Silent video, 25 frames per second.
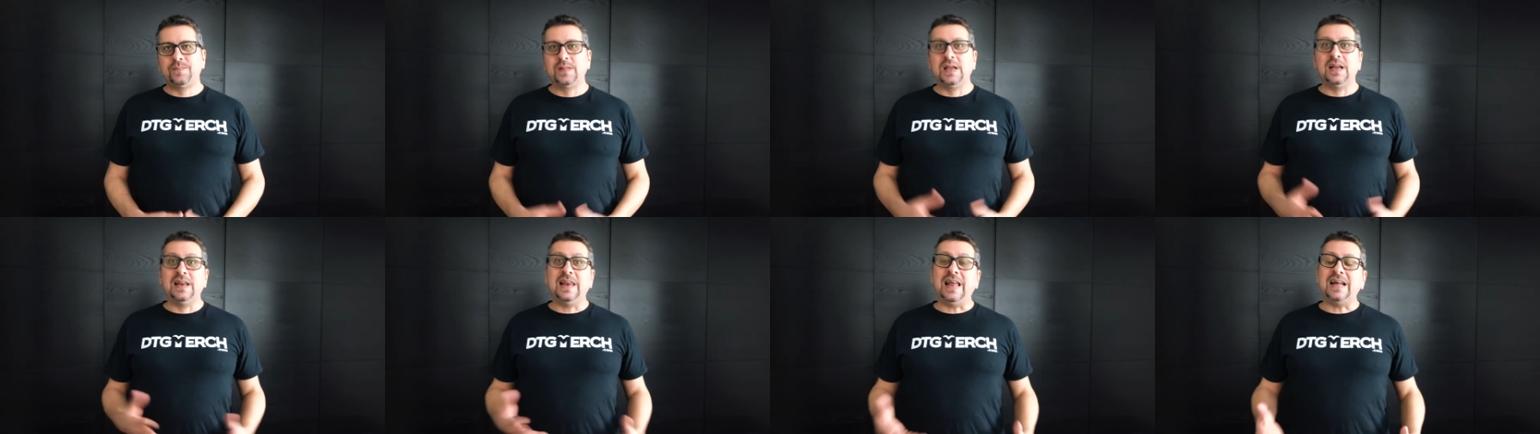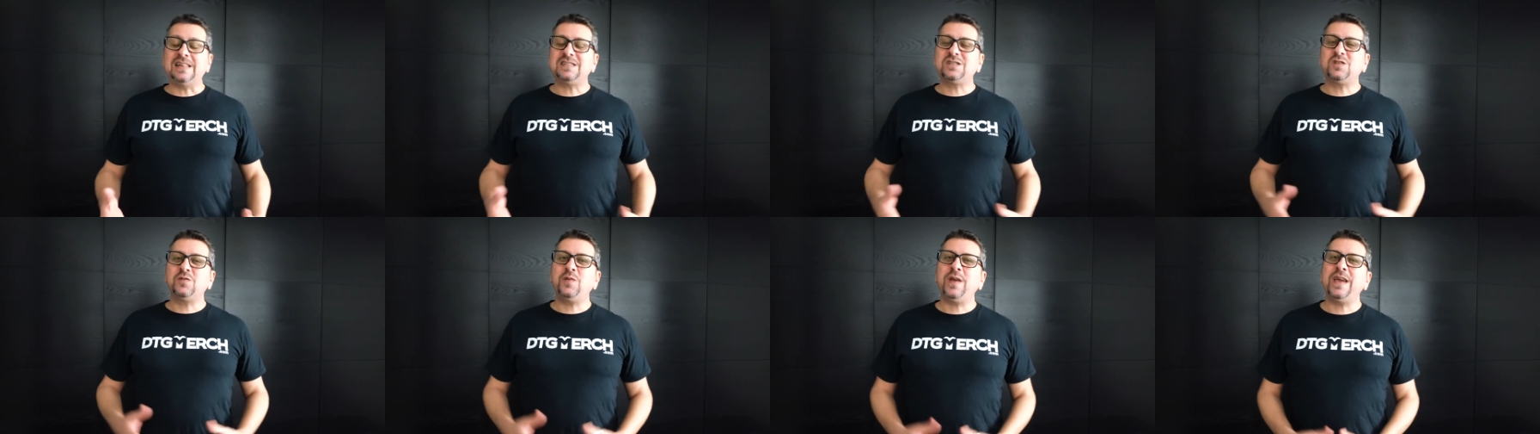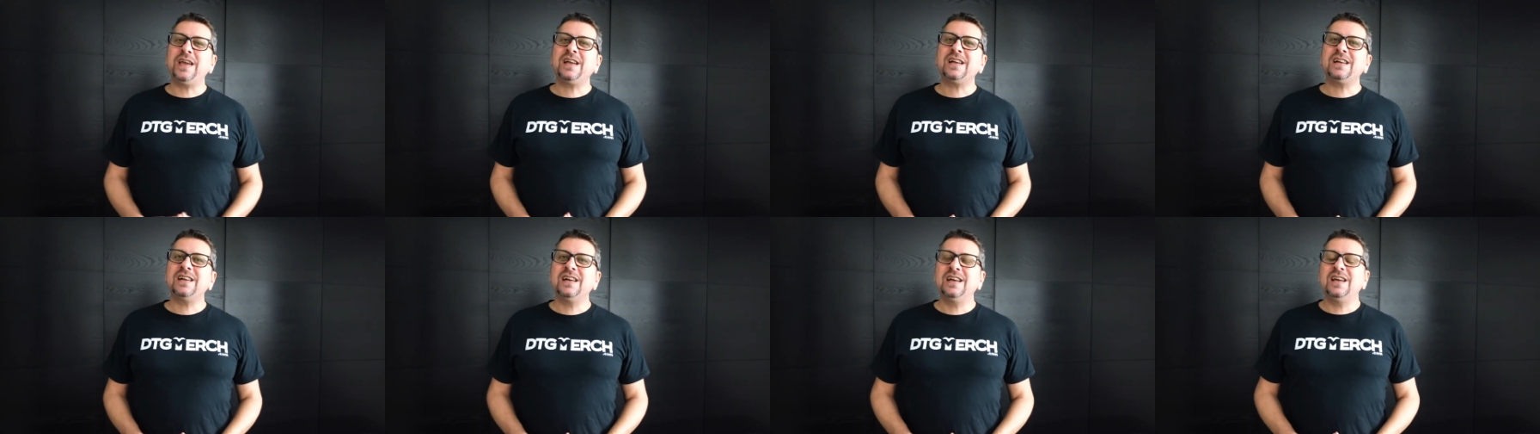Last
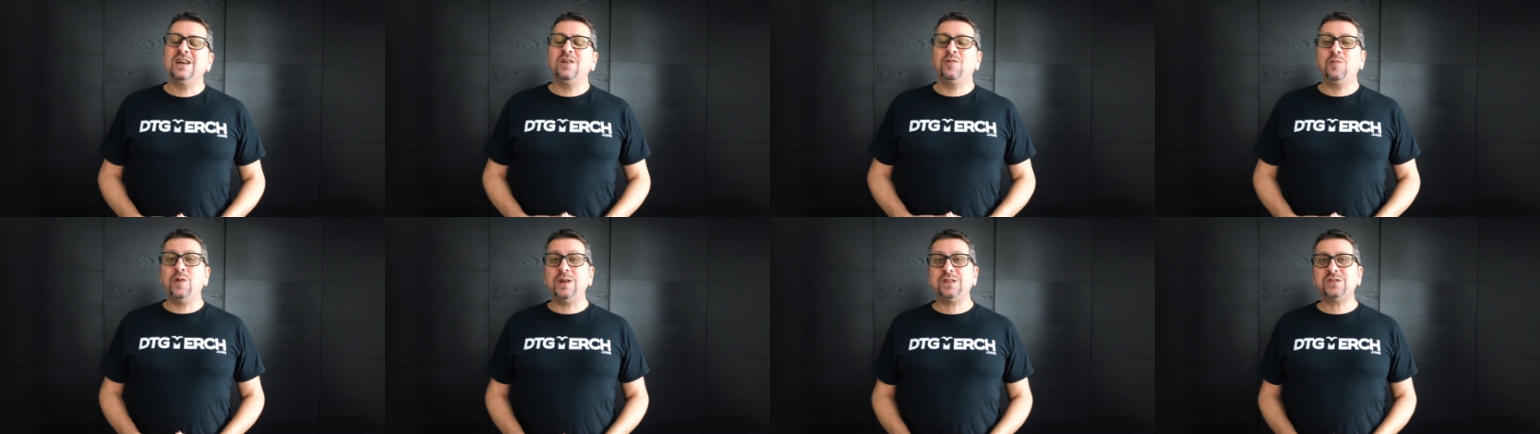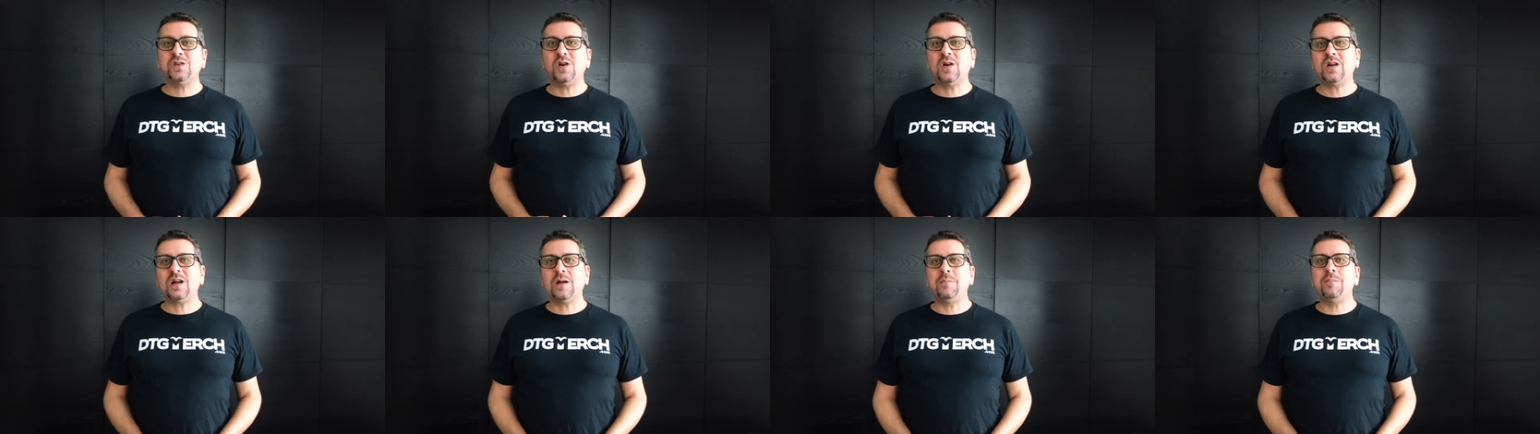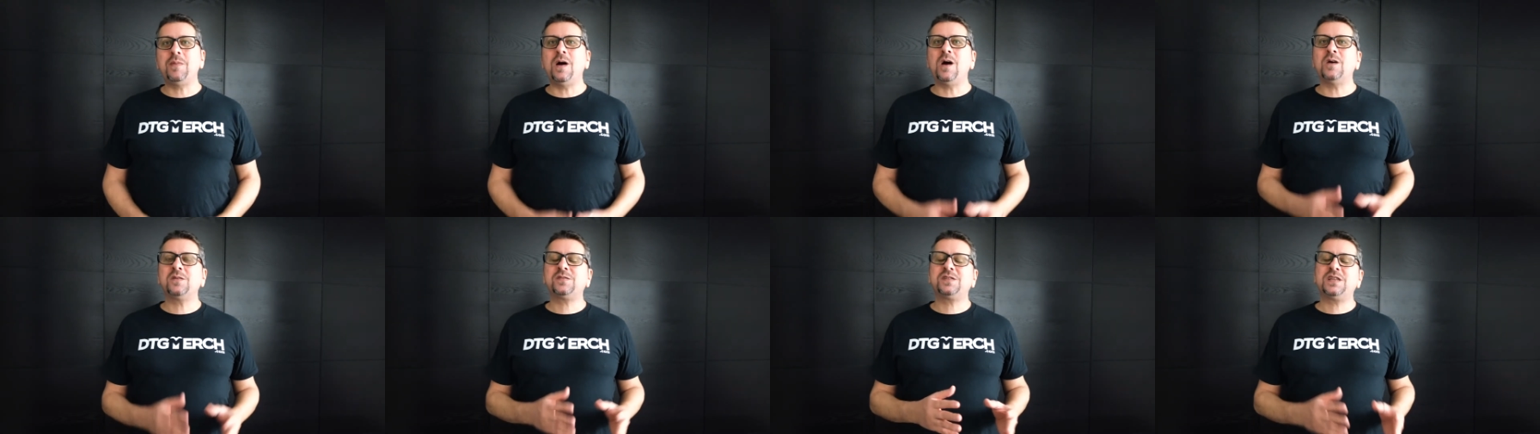week we talked
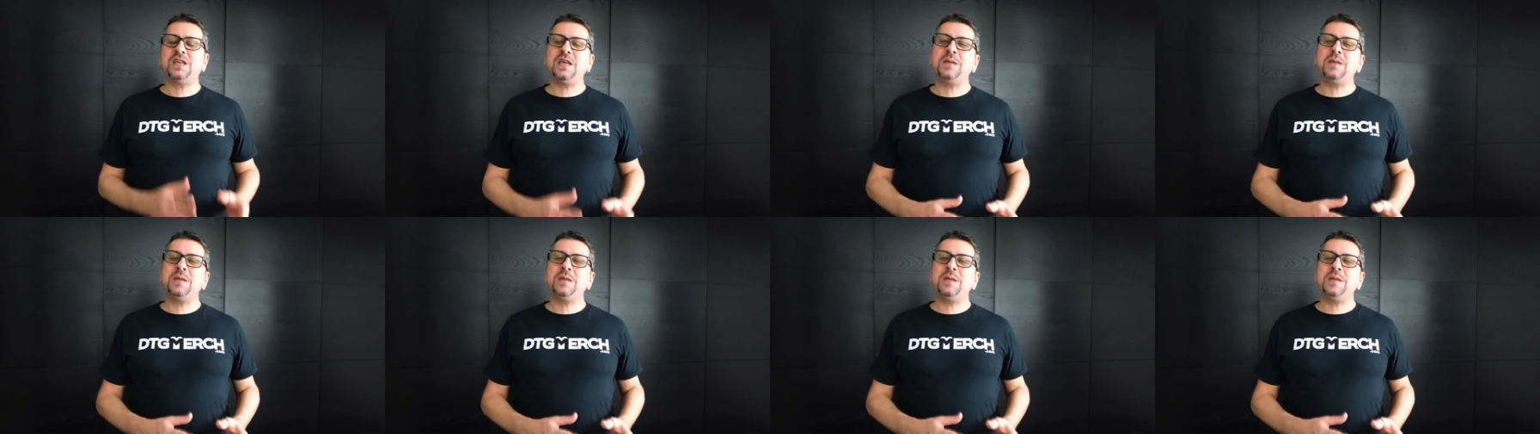about